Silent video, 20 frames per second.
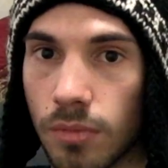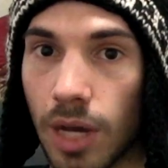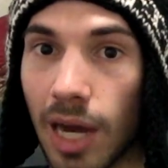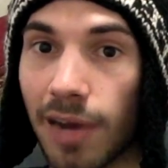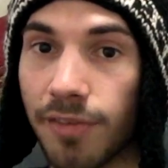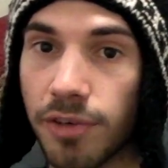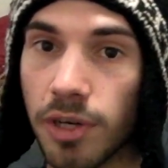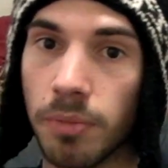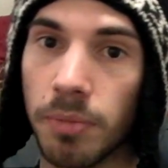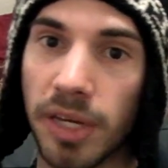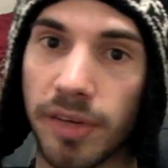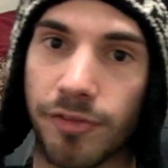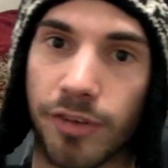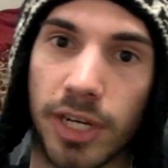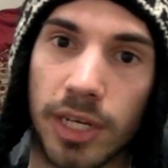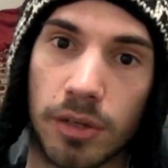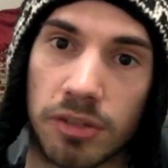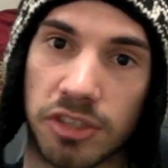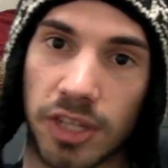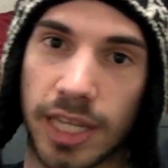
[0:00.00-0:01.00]
After I make
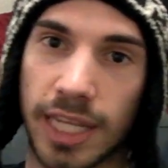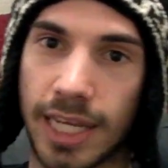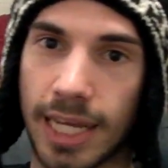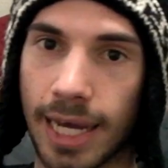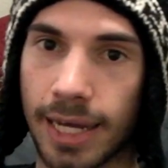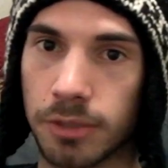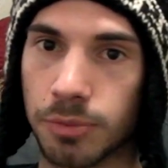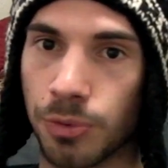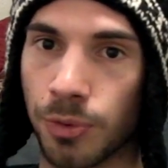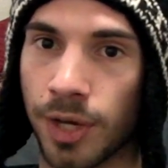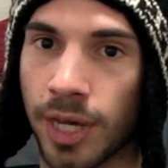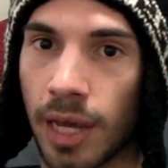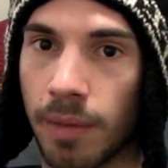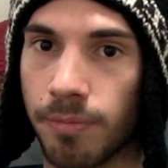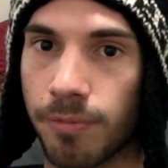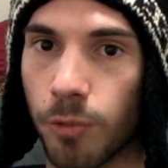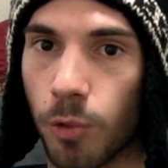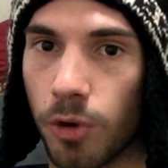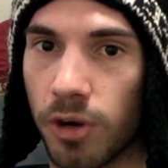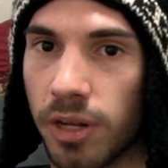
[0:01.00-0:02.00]
videos of the Gas Blowback
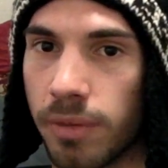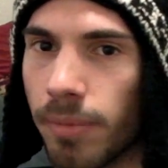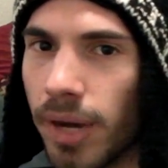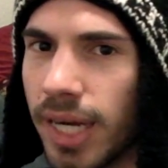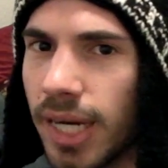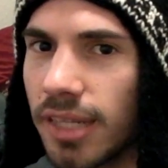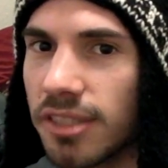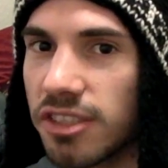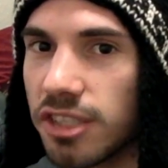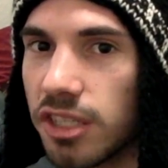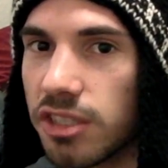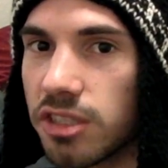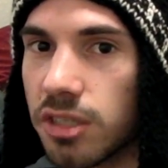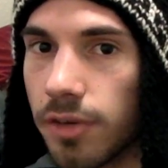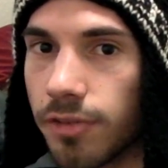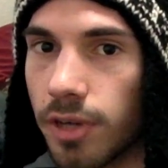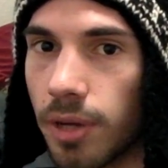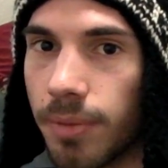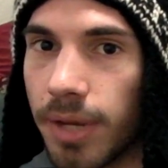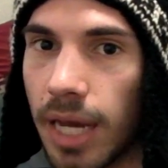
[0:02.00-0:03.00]
M4, you might not see
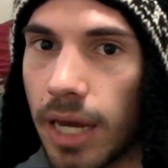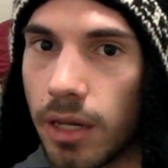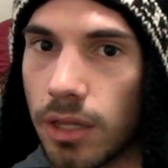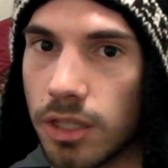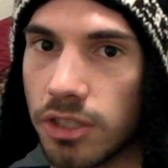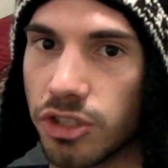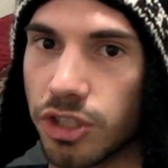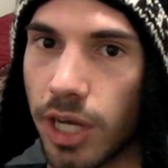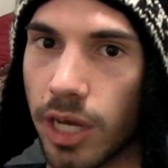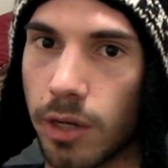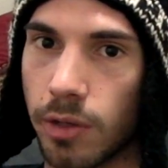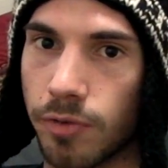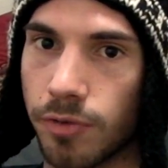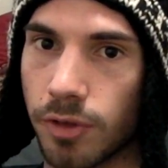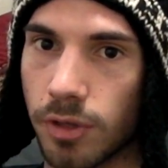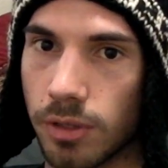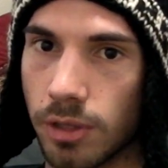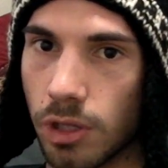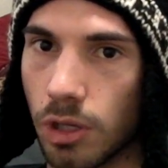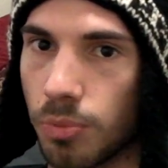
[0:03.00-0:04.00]
stuff coming out of this channel
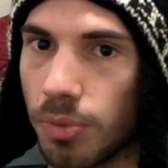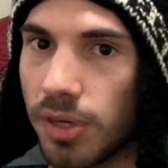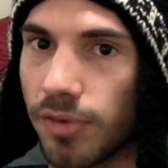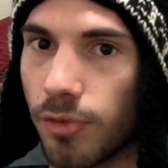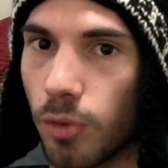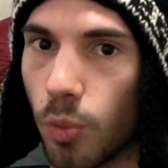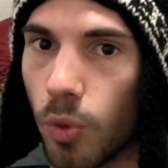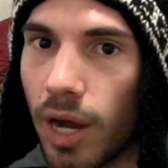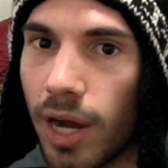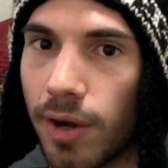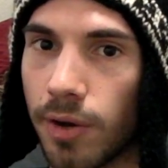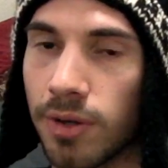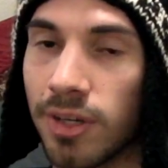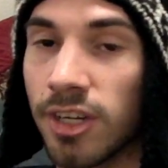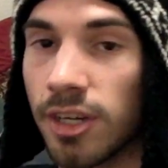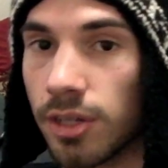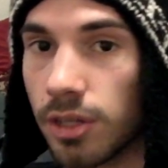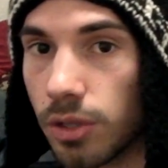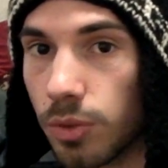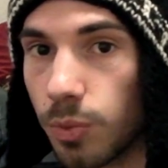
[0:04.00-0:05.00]
for a little bit of a while.
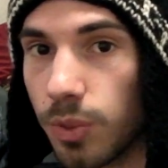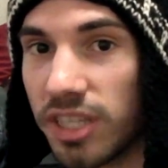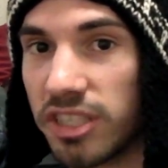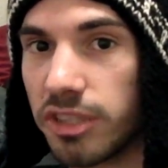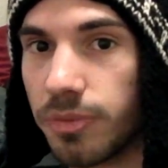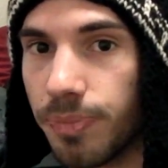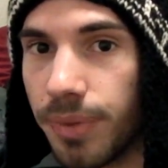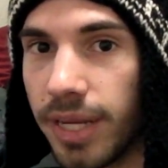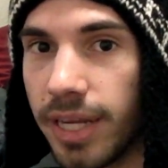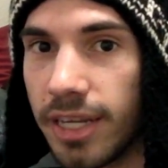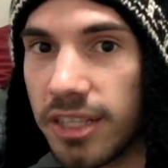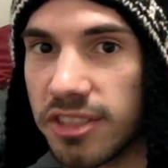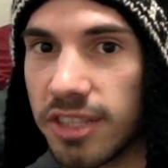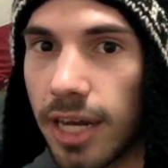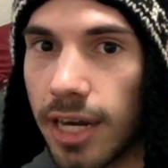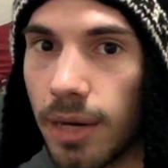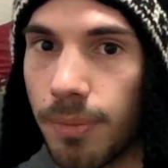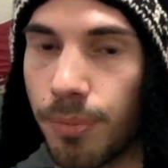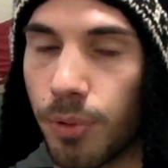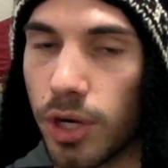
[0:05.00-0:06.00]
The reason being is
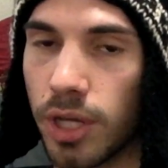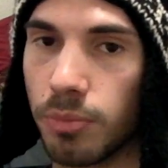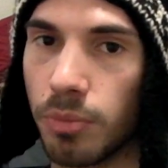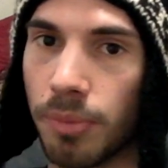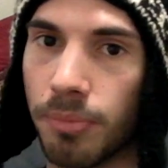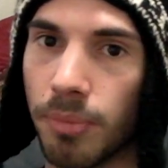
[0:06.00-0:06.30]
that I'm putting my